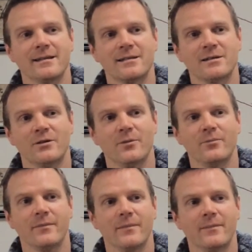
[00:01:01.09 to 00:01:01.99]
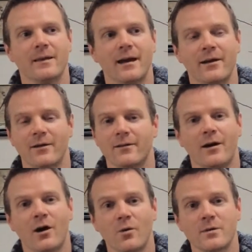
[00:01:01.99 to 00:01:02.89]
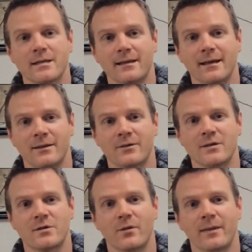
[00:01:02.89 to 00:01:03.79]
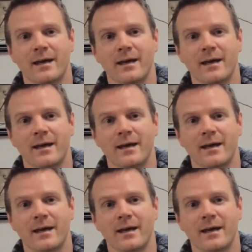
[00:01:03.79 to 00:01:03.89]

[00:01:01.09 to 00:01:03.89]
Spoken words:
So I always had the interest from